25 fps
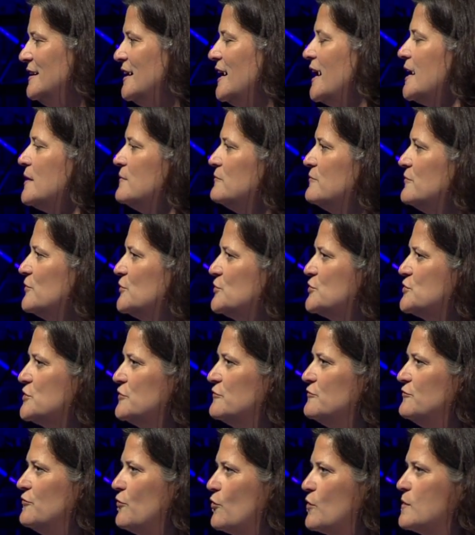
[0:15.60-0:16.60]
I am first
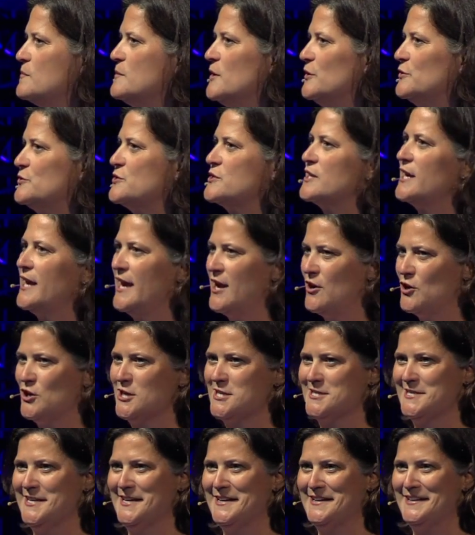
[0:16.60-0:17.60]
and foremost a
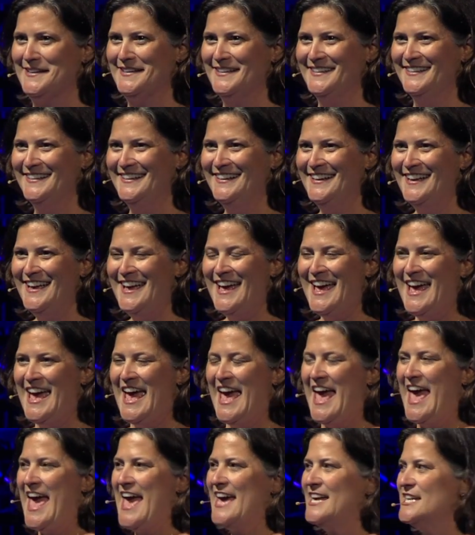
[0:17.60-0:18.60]
heretic.
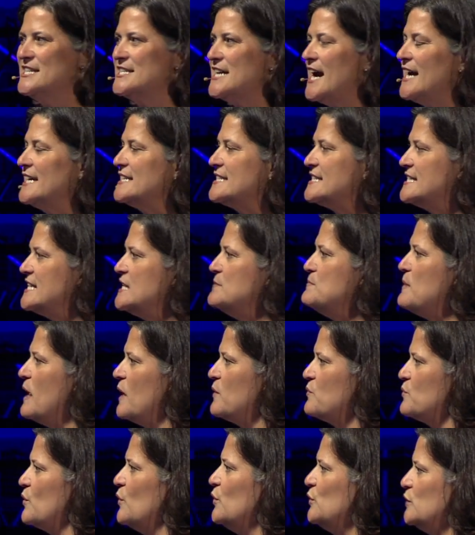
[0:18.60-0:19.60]
And I see my
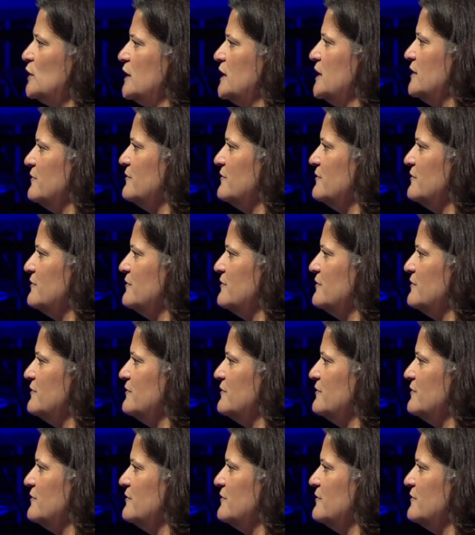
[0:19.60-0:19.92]
role in